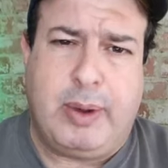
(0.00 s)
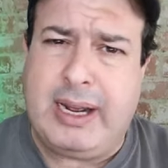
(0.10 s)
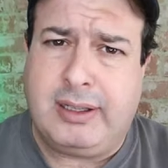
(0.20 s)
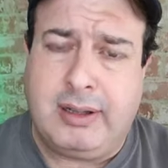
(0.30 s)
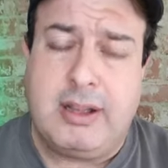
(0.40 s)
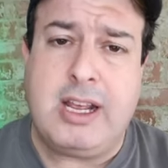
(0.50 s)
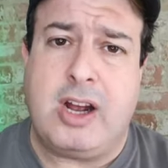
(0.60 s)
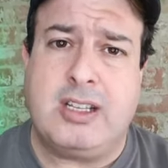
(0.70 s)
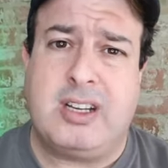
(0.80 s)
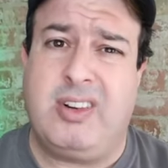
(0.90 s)
Well, the
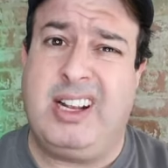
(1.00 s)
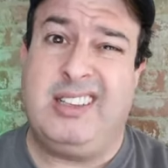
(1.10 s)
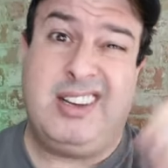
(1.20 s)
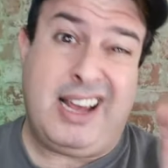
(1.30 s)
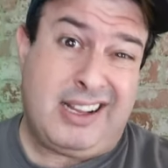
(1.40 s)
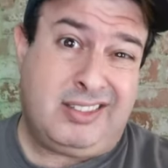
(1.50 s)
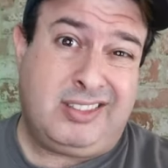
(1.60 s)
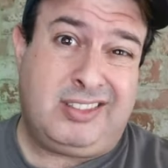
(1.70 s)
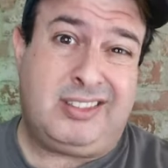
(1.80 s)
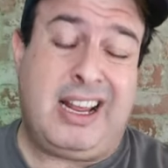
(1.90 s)
answer is
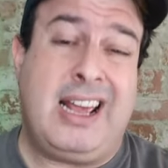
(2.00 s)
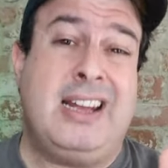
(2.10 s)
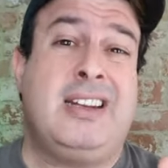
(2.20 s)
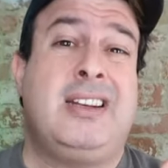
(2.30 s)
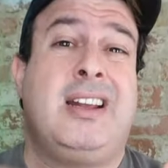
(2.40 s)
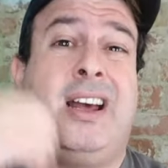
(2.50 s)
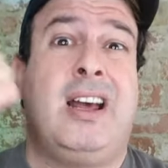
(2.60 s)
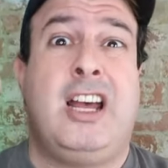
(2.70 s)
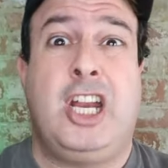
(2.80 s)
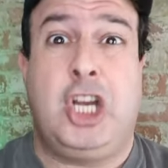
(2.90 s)
yes and
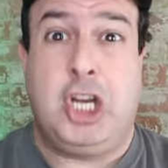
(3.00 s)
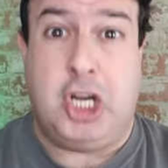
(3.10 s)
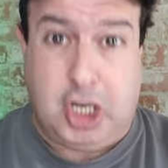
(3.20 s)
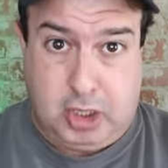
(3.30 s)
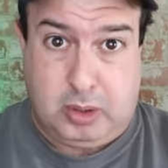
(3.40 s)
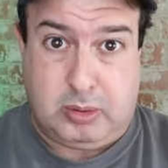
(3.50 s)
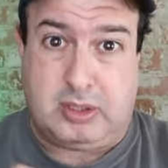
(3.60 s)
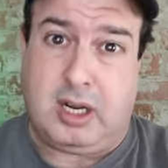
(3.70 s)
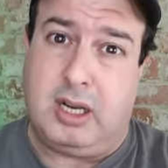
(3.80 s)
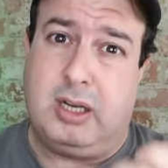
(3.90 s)
uh, no.
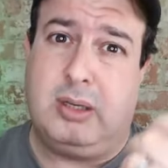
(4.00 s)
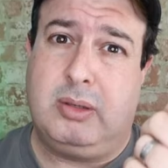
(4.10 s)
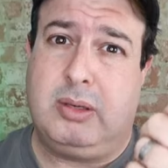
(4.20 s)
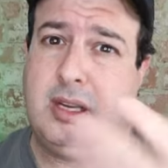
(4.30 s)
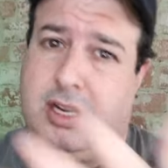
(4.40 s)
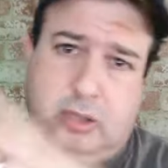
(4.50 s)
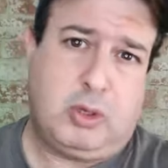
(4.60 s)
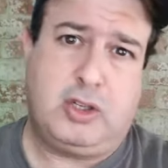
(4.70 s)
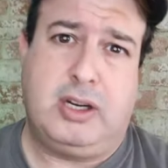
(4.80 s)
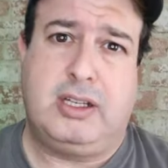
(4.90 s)
So here's
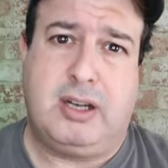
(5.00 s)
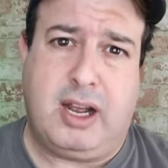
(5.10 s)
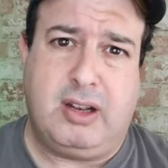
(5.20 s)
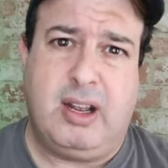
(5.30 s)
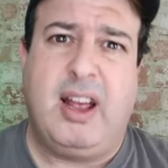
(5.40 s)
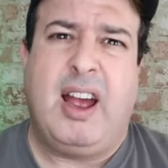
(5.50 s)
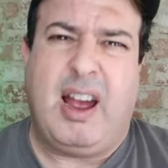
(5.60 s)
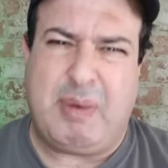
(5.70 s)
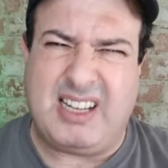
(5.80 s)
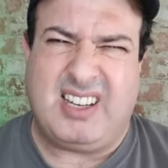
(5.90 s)
what you need to know
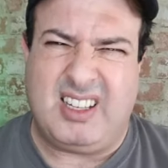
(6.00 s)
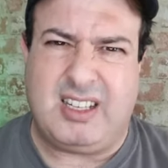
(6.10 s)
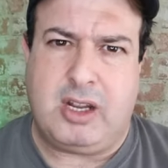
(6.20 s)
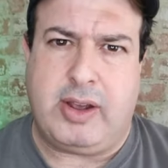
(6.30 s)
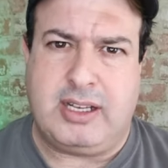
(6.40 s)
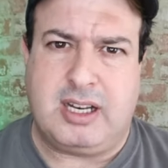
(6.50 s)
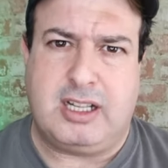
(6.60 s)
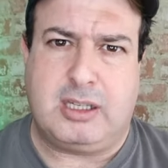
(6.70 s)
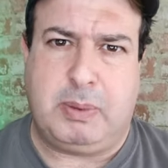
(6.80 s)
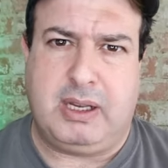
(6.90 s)
about testing your
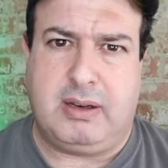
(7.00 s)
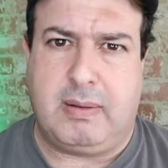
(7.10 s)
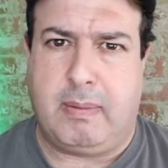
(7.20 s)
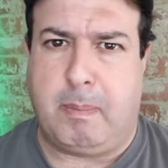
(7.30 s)
internet speed.